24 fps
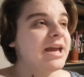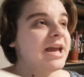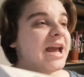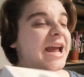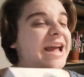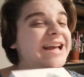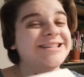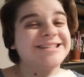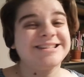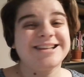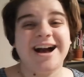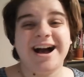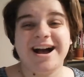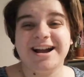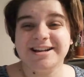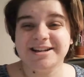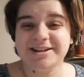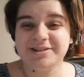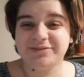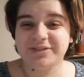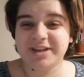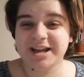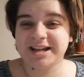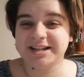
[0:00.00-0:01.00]
It's kind
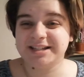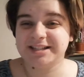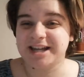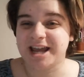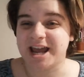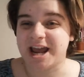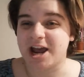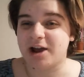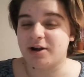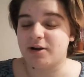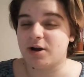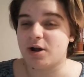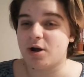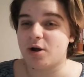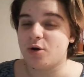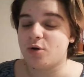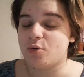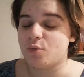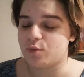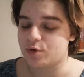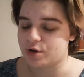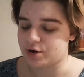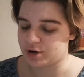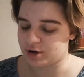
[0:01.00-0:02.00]
of like tarot,
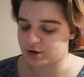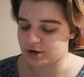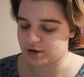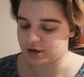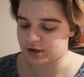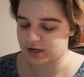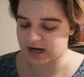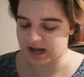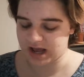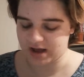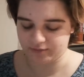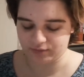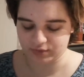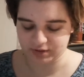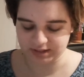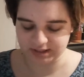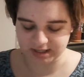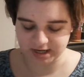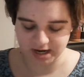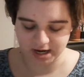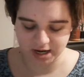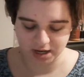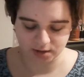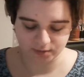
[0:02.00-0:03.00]
where every
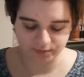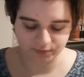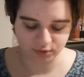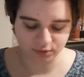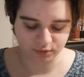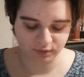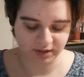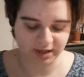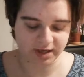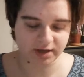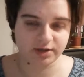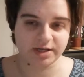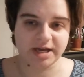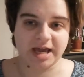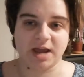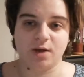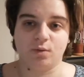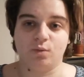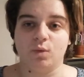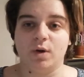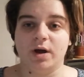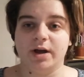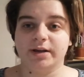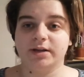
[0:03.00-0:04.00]
day if you're like, hey,
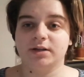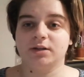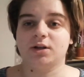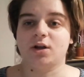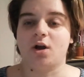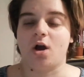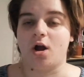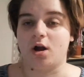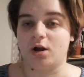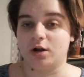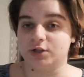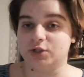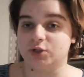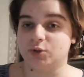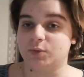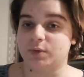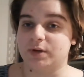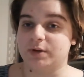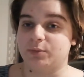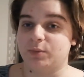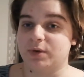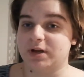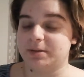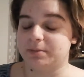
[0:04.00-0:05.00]
what
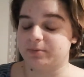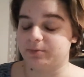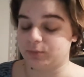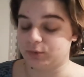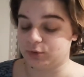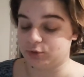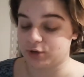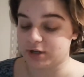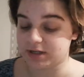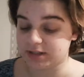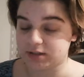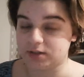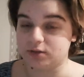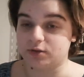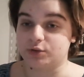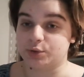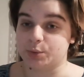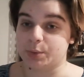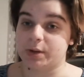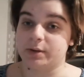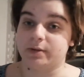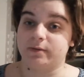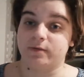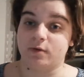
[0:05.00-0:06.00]
crystal do I
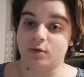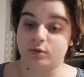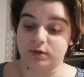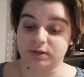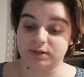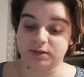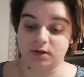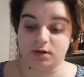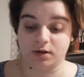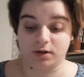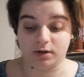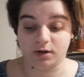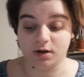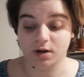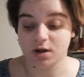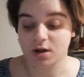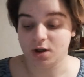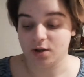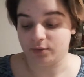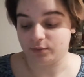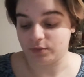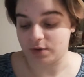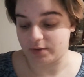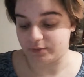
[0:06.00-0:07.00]
want to focus on
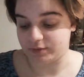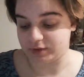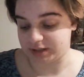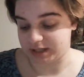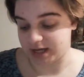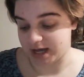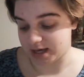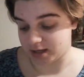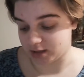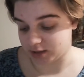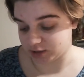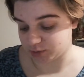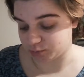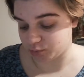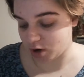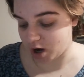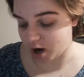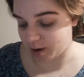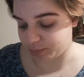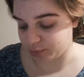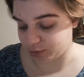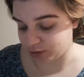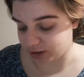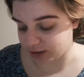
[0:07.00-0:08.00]
for every day and its
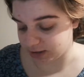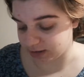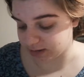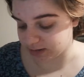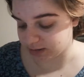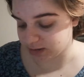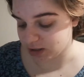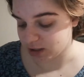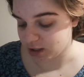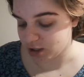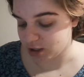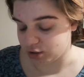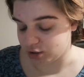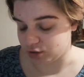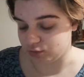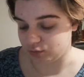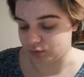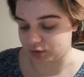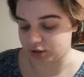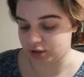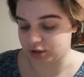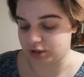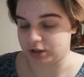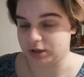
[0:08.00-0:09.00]
properties, you
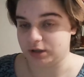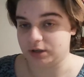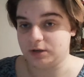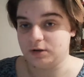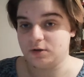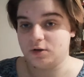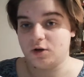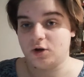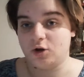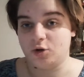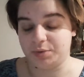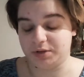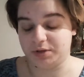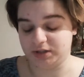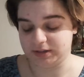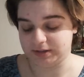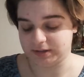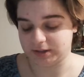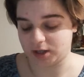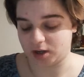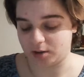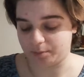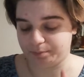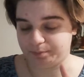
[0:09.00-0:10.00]
could open
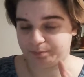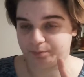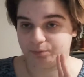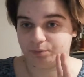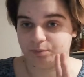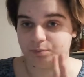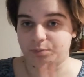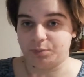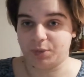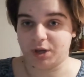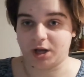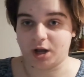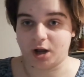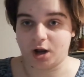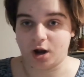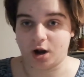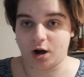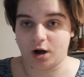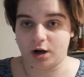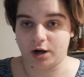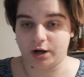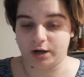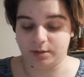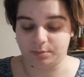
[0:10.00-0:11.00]
this up, pick a
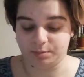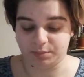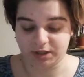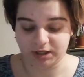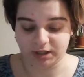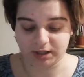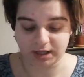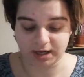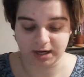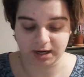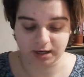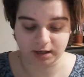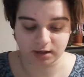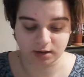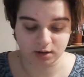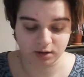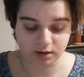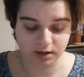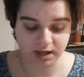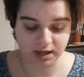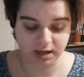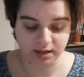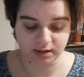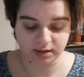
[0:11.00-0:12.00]
card, and be like,
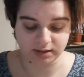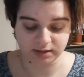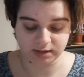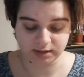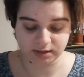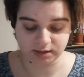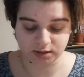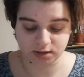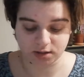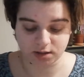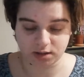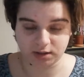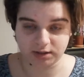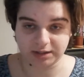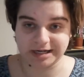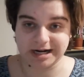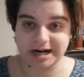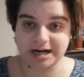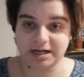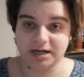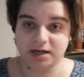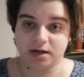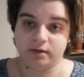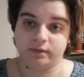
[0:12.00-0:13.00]
okay, this is the card that
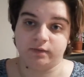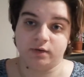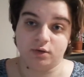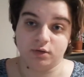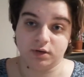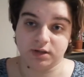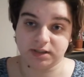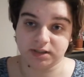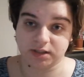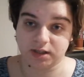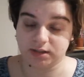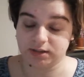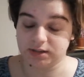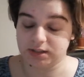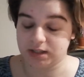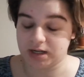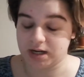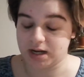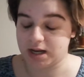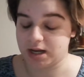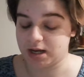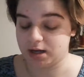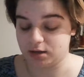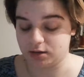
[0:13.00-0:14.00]
I need to focus on
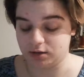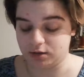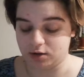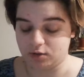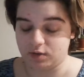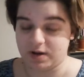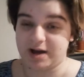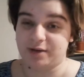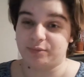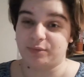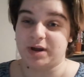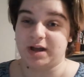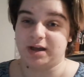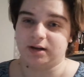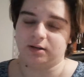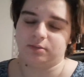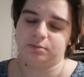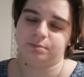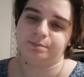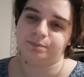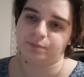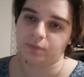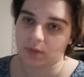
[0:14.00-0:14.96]
today, you know, at random.